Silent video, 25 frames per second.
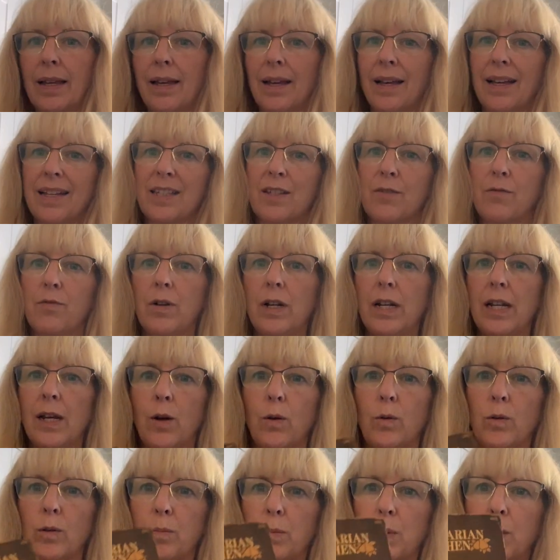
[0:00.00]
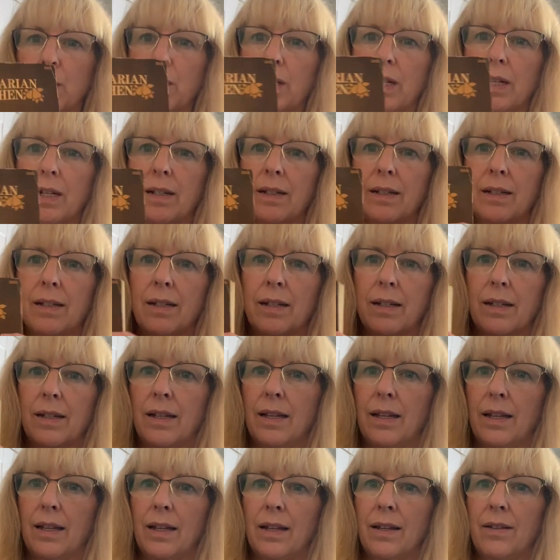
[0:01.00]
It's a really old book.
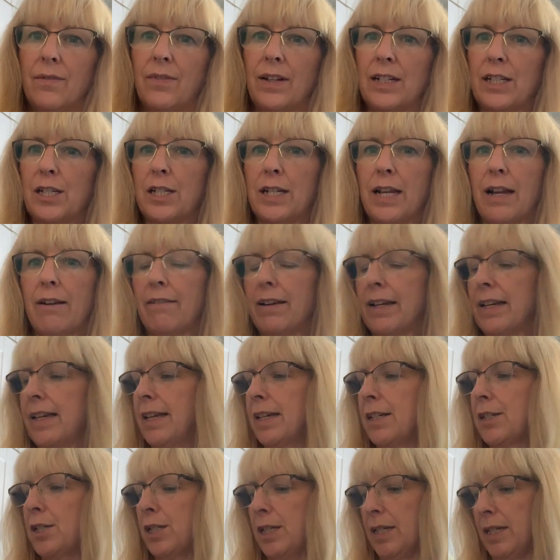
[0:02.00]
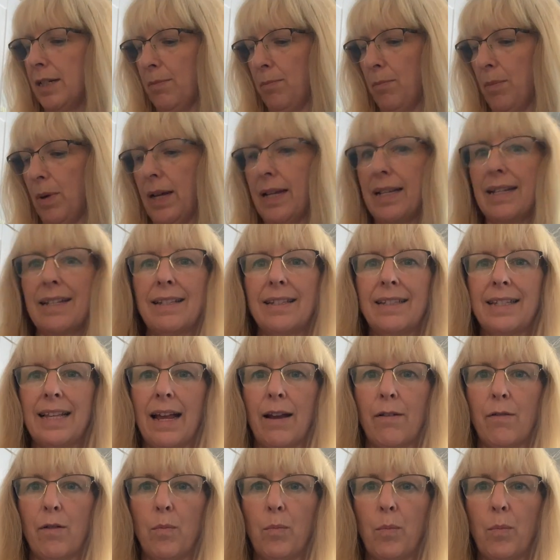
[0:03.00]
Vegetarian Kitchen by Sarah